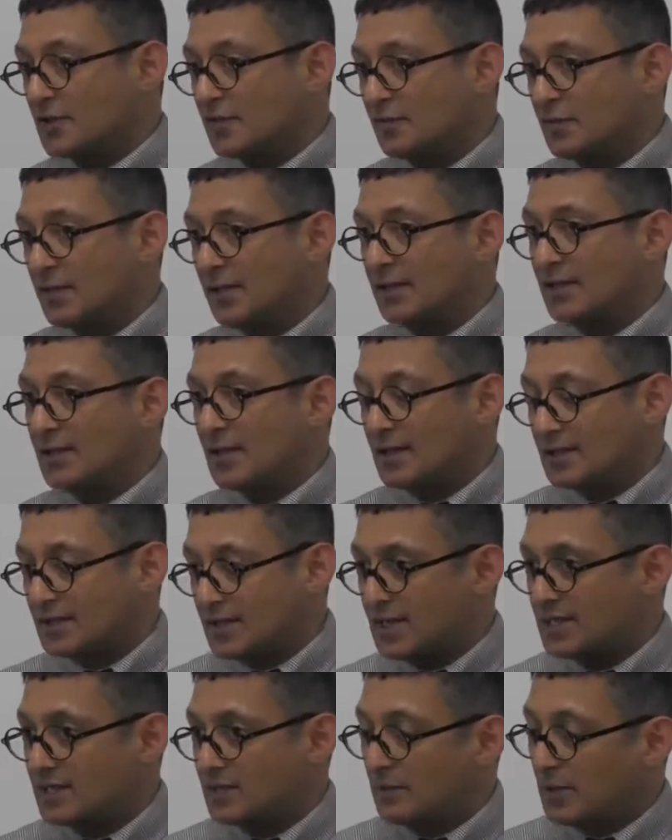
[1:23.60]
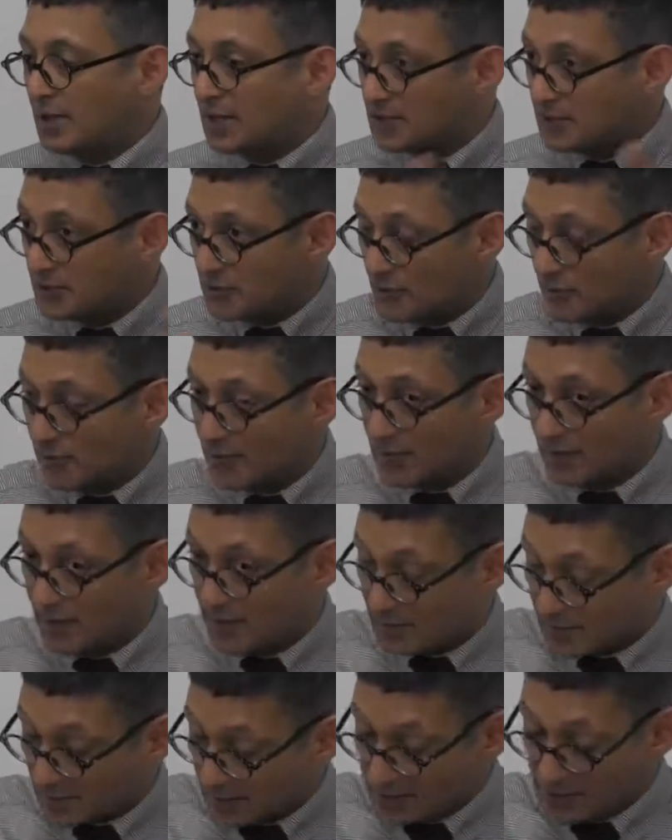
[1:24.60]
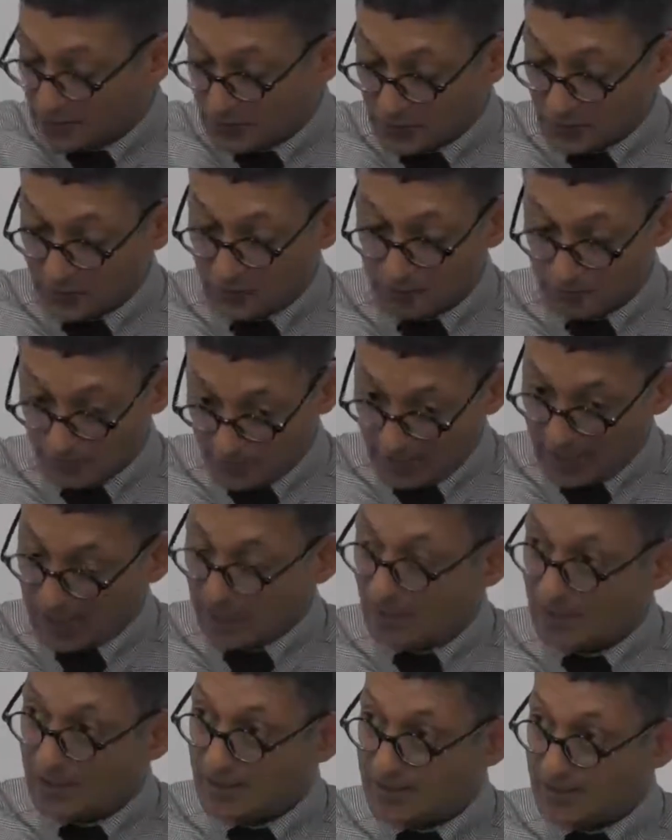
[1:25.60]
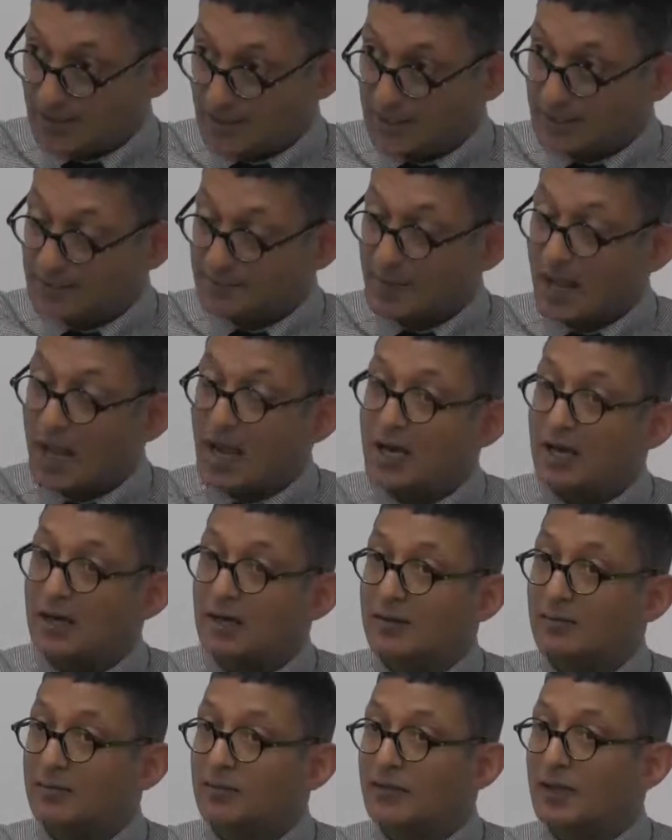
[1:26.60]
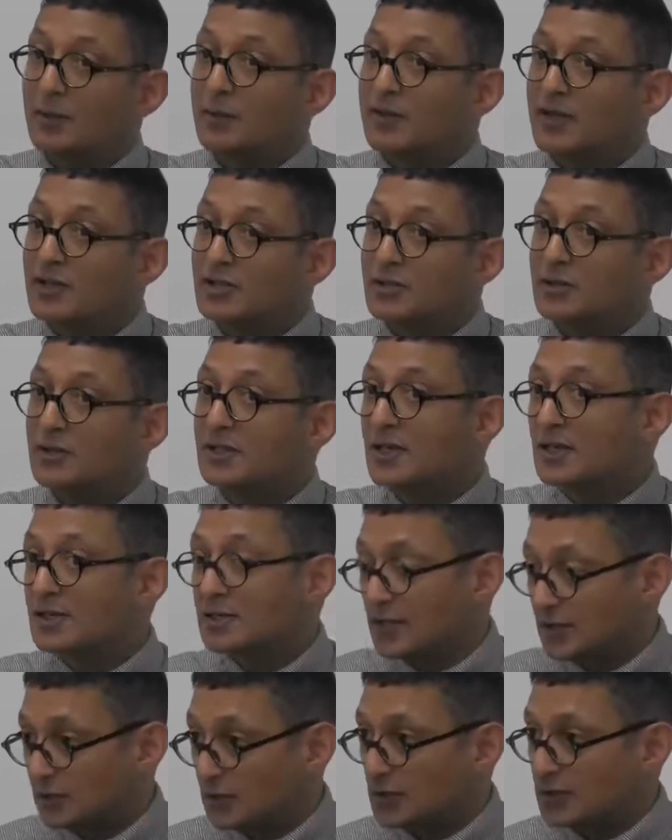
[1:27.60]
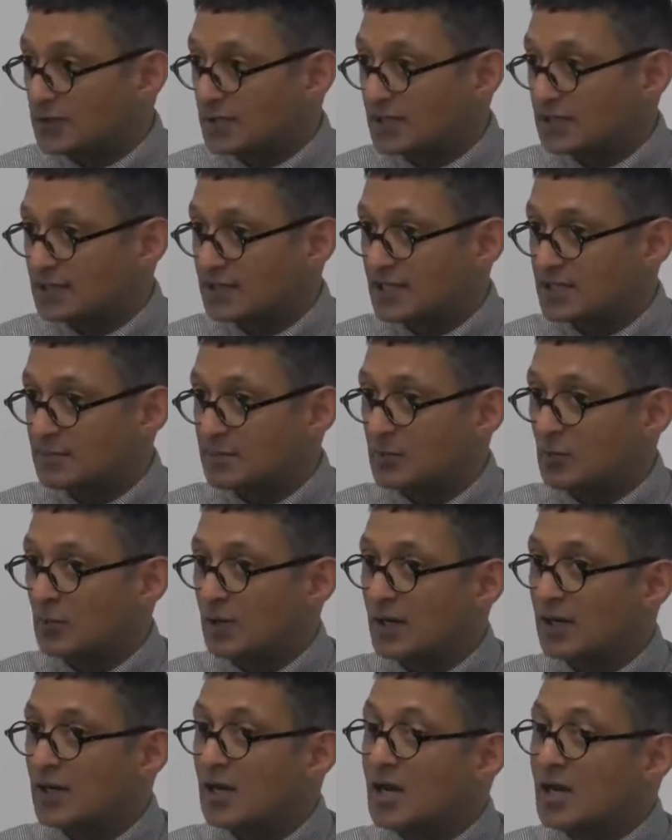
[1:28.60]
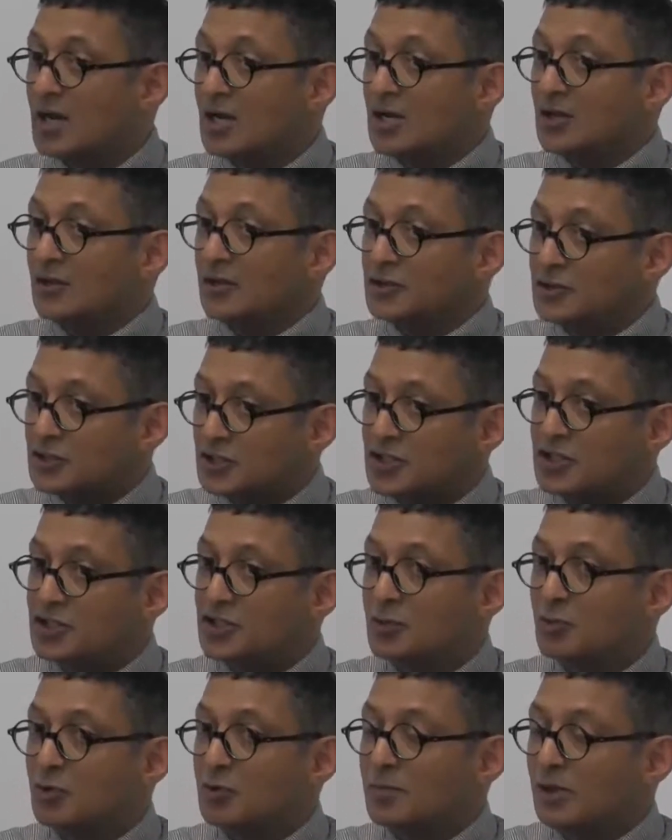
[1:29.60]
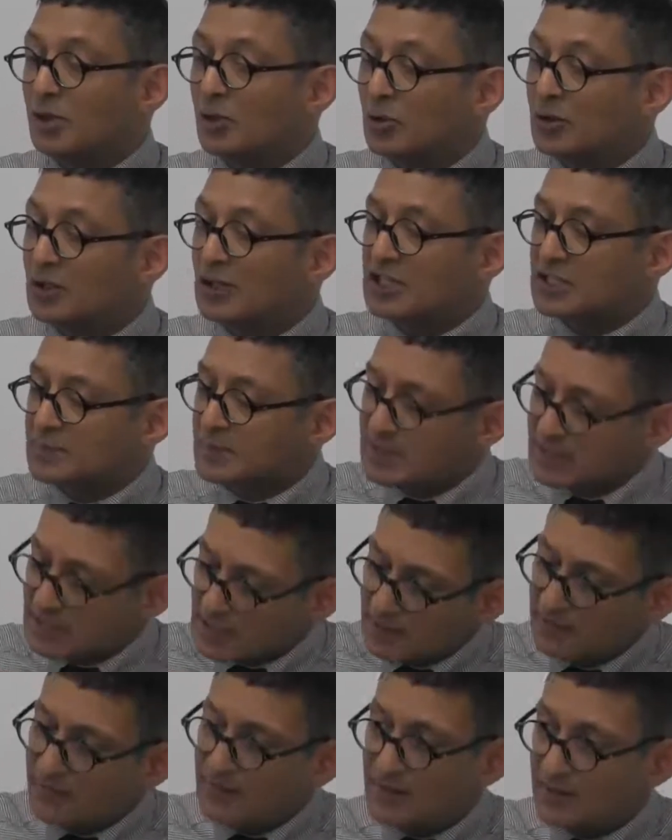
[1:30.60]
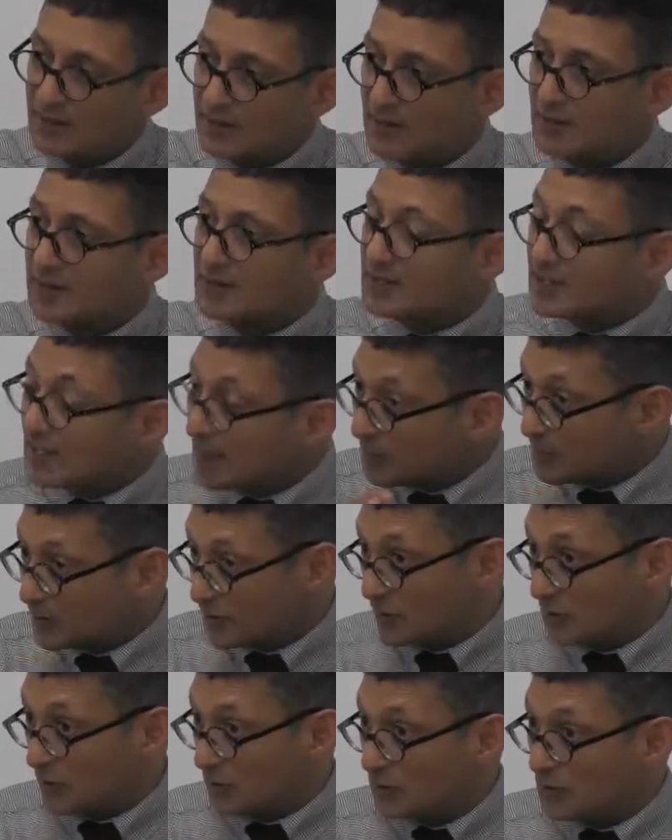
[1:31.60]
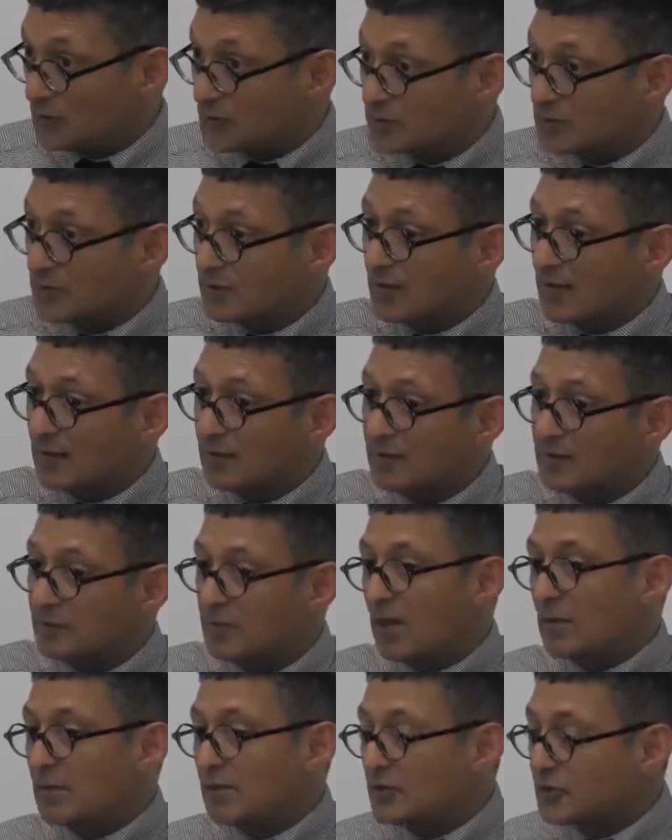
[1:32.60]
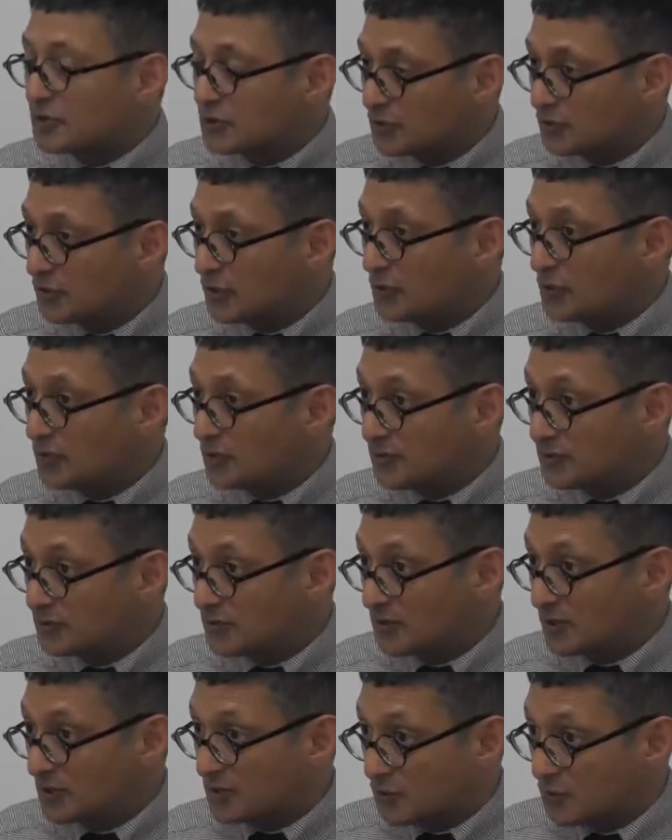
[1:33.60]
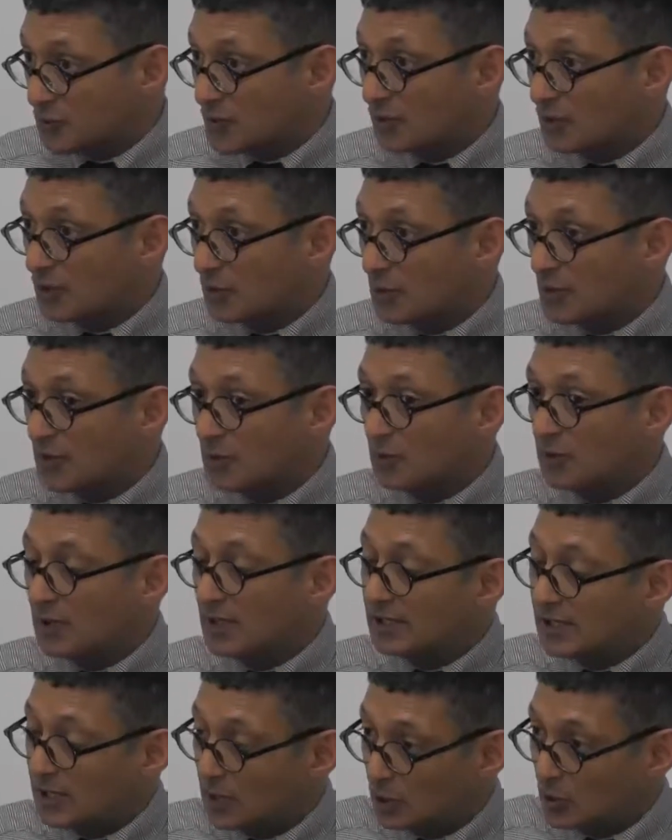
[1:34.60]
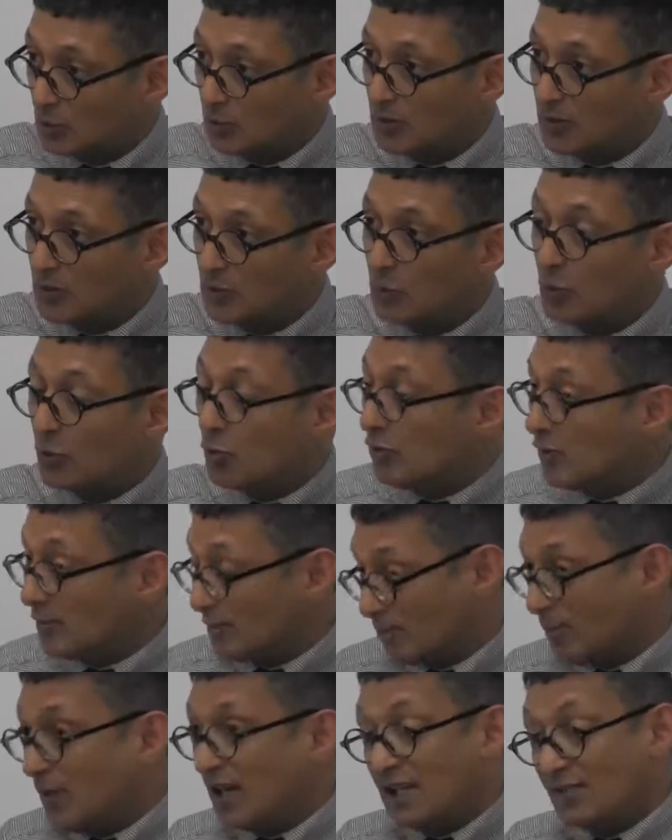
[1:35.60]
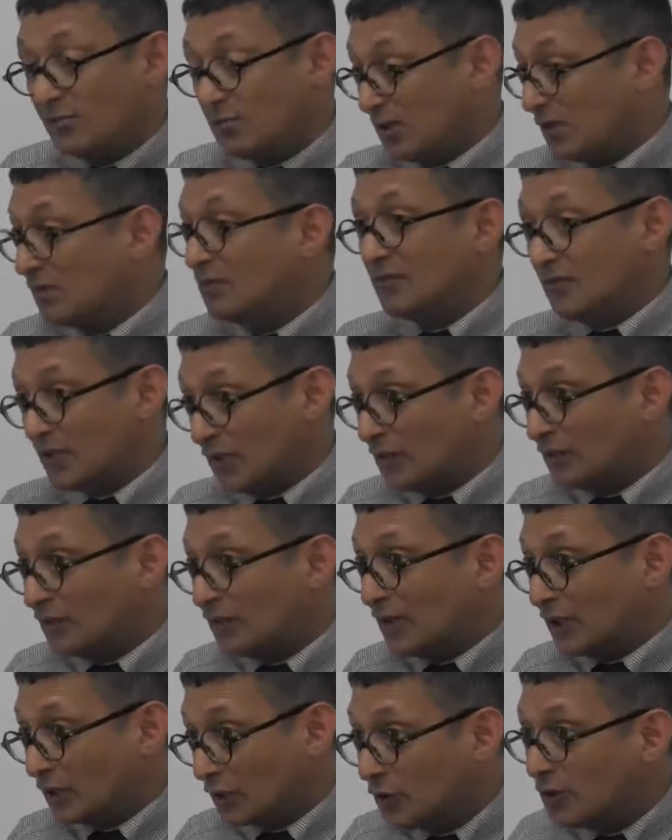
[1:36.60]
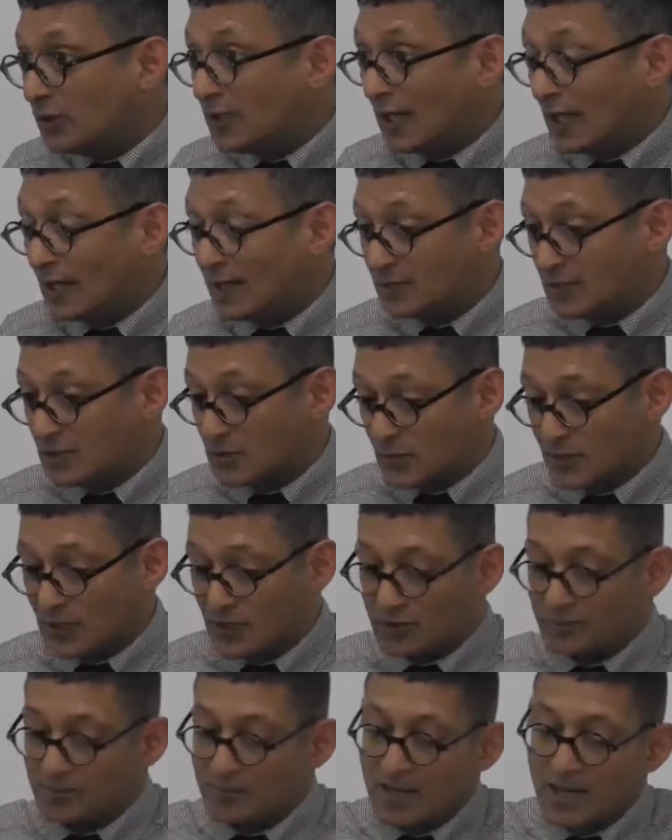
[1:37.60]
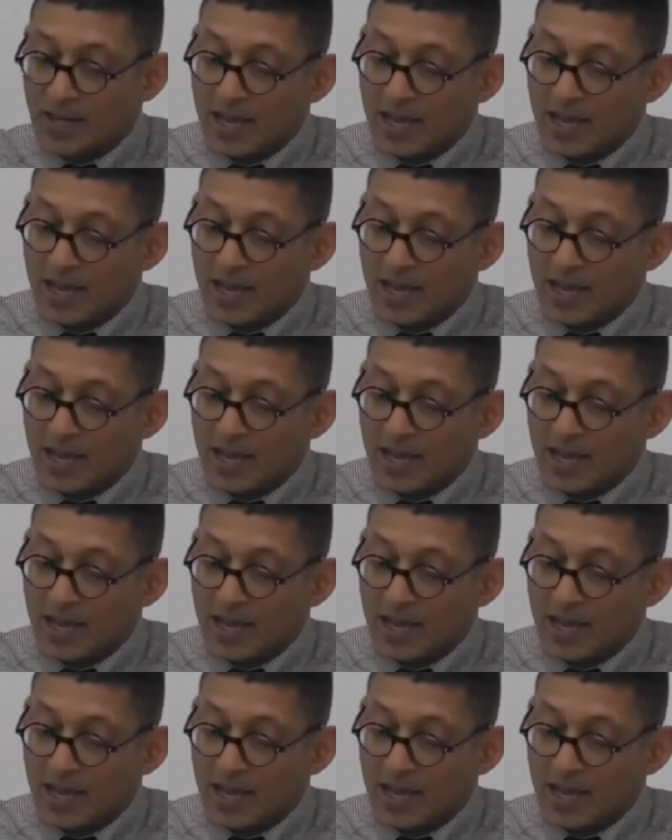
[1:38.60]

have been assessed and placed into their classes, they would then do a diagnostic assessment where the teacher would be looking at specific sub-skills that maybe the students are struggling with or need help with, or might even be very, very good at as well.